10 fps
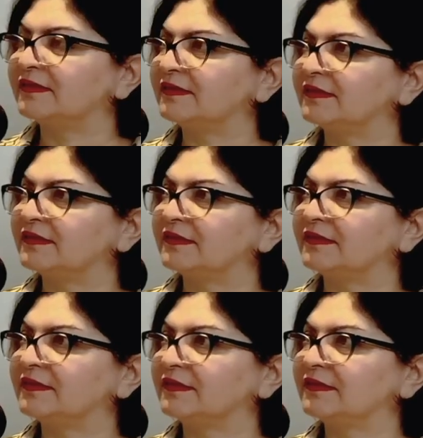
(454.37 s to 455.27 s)

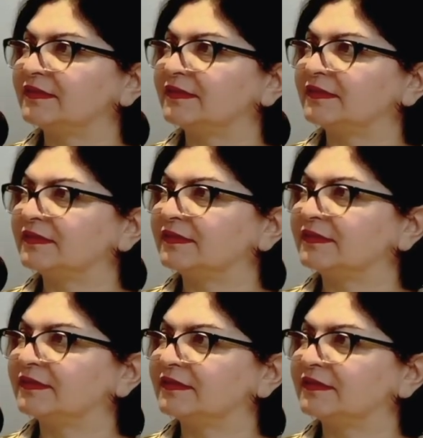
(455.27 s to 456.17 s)

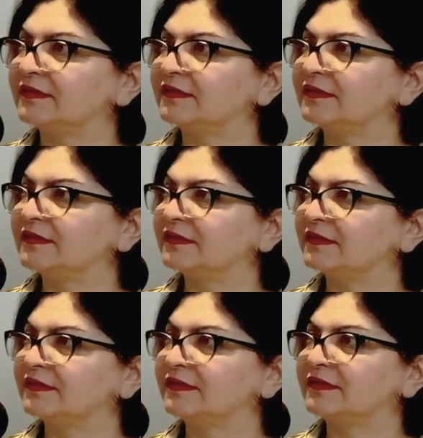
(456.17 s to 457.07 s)

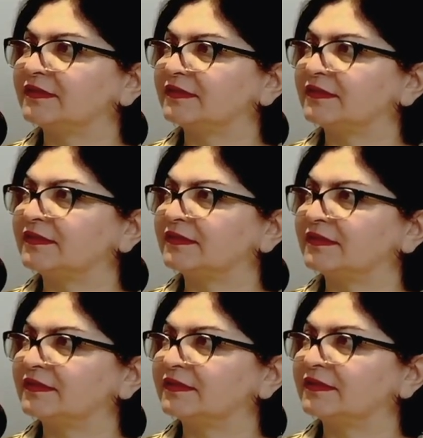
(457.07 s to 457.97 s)

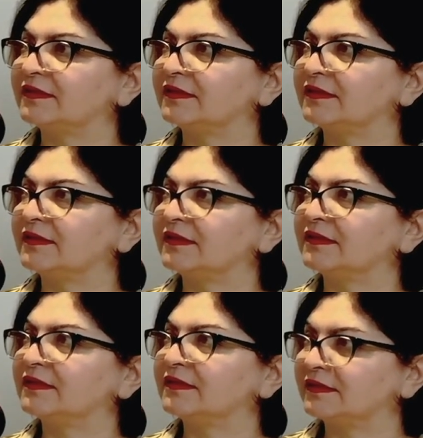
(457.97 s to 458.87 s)

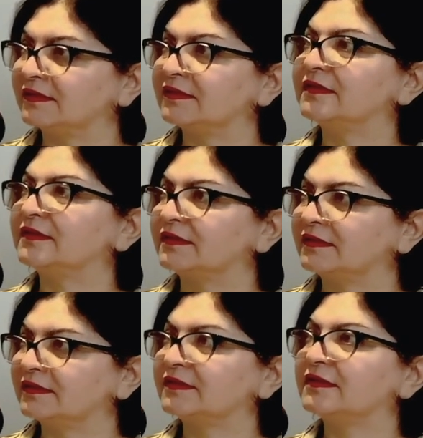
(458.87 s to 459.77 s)

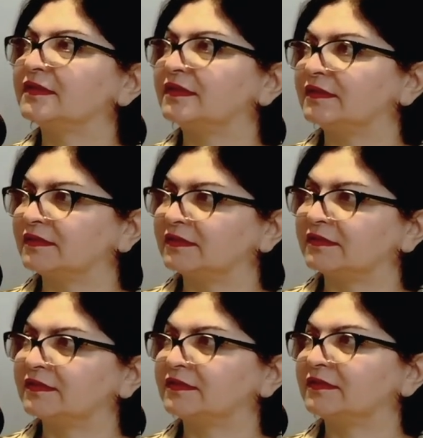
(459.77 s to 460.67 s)

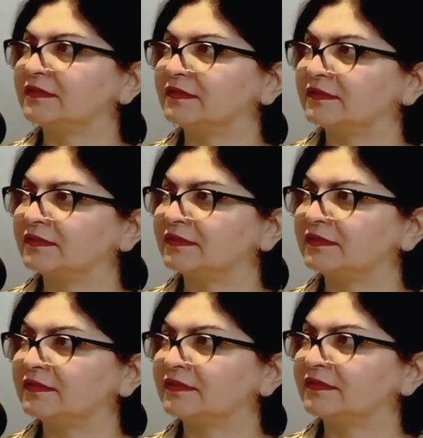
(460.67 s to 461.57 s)

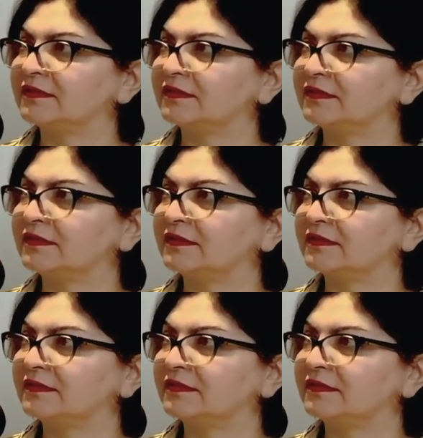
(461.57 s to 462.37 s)
[no speech]